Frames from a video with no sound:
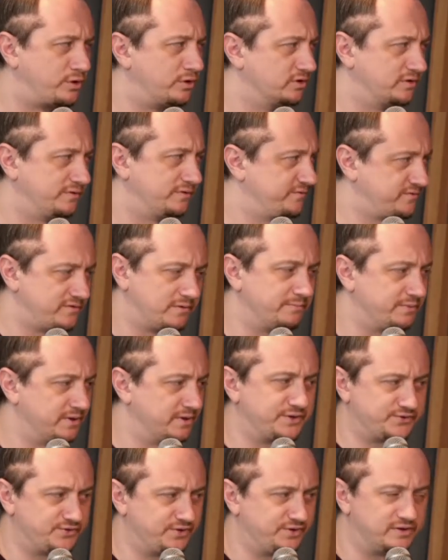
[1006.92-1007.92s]
of
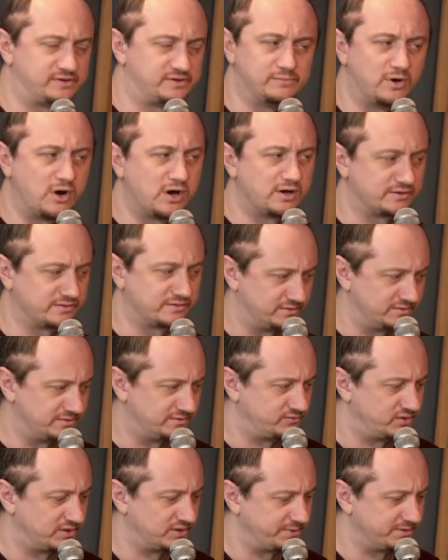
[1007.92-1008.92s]
complexity harmonically and
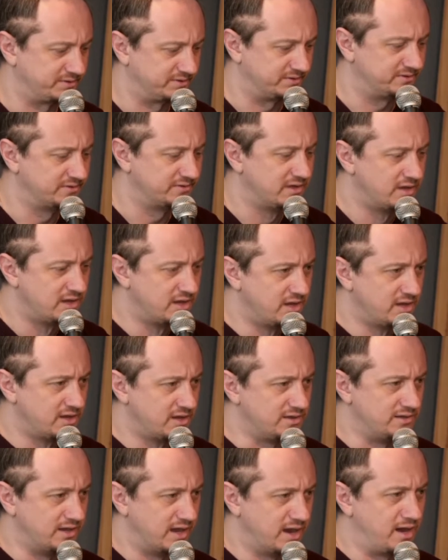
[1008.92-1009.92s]
rhythmically, and
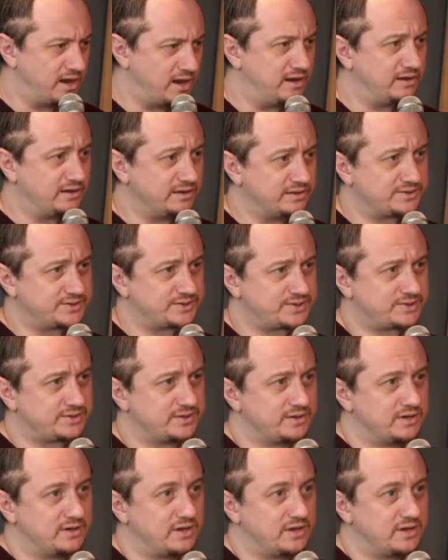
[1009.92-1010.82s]
yeah, it's.